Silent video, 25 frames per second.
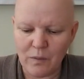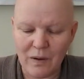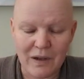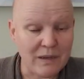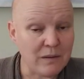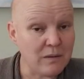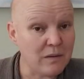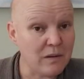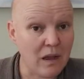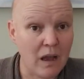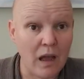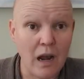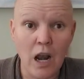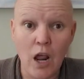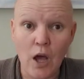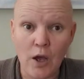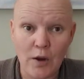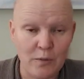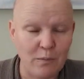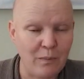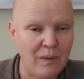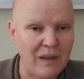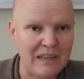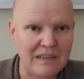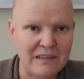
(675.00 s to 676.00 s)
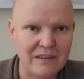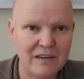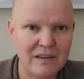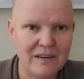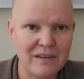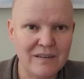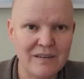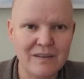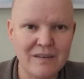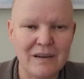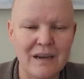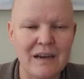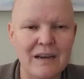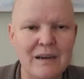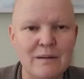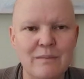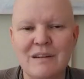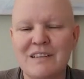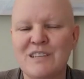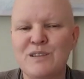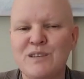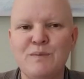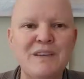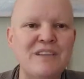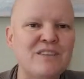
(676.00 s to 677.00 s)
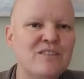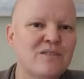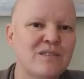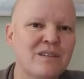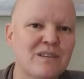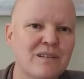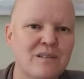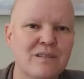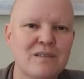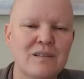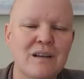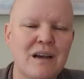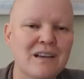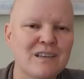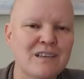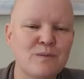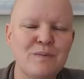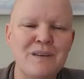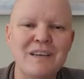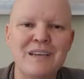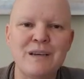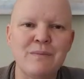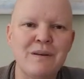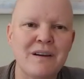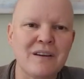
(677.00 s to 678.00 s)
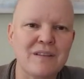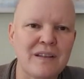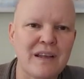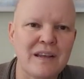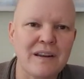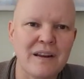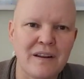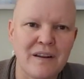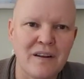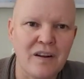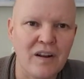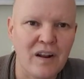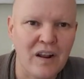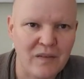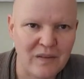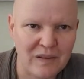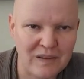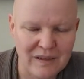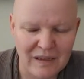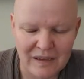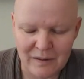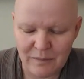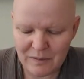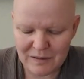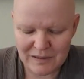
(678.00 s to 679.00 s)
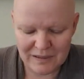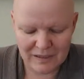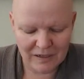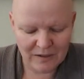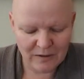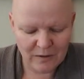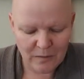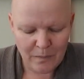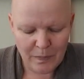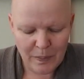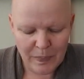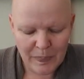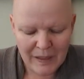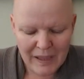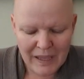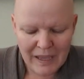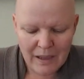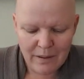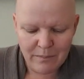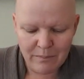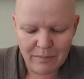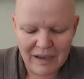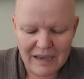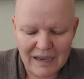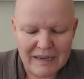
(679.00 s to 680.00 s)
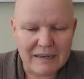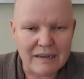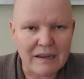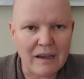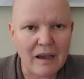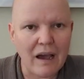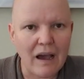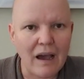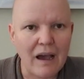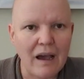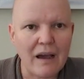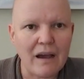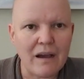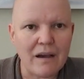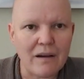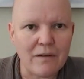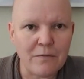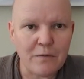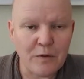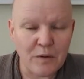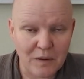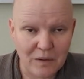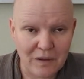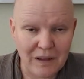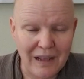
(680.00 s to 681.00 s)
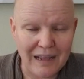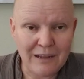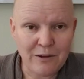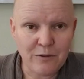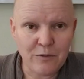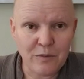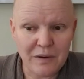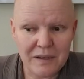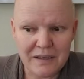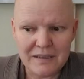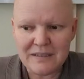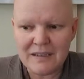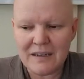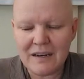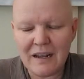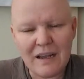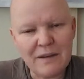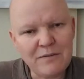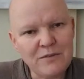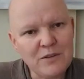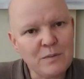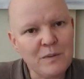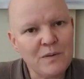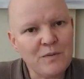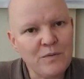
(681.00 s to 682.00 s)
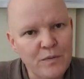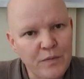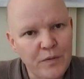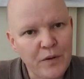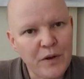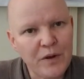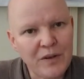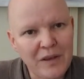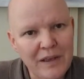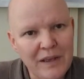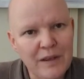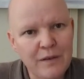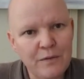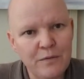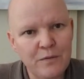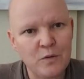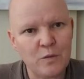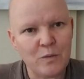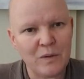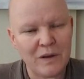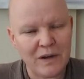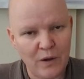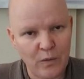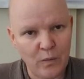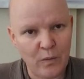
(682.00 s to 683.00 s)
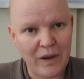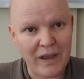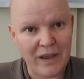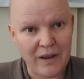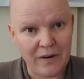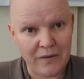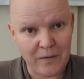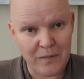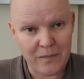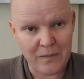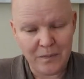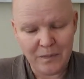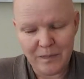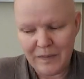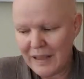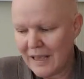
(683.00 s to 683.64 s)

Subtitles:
quite a lot better. I'll speak about that in another episode. But for that reason, I have to be very careful what I wear.